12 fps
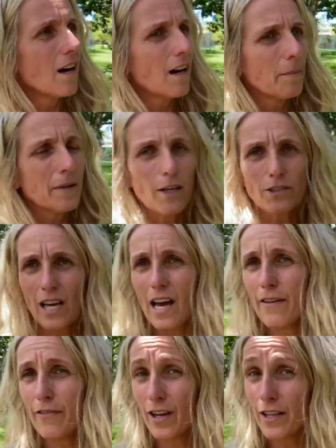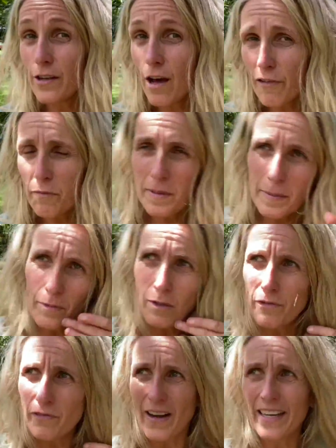because I have enough people
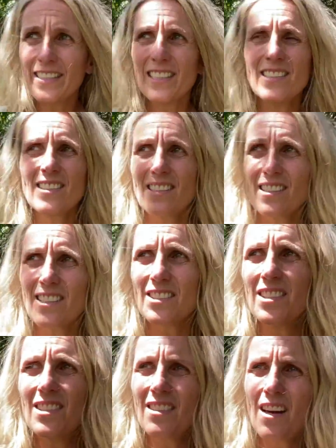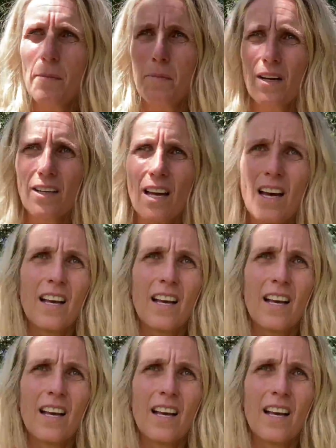finding the casita, but